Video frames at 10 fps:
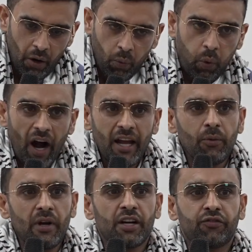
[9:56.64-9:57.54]
Why
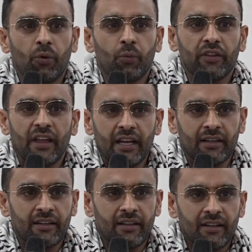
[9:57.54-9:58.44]
work from
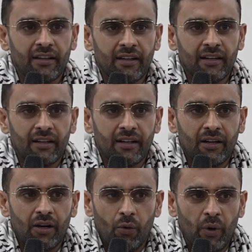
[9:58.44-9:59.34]
within
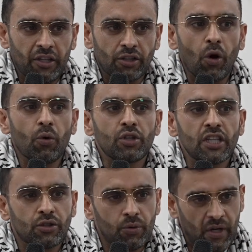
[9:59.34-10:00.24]
when you don't
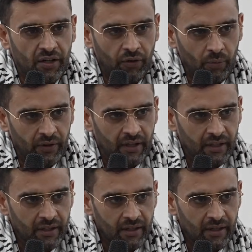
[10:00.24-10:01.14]
need to work from
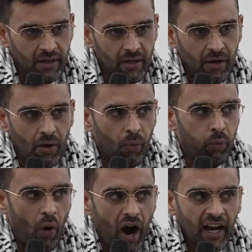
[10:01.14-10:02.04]
within?
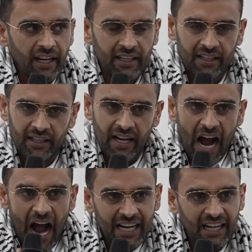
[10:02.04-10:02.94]
Why
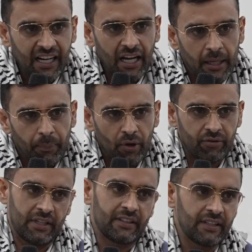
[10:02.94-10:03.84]
act like a
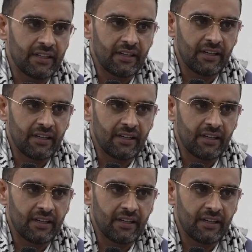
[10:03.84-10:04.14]
hypocrite?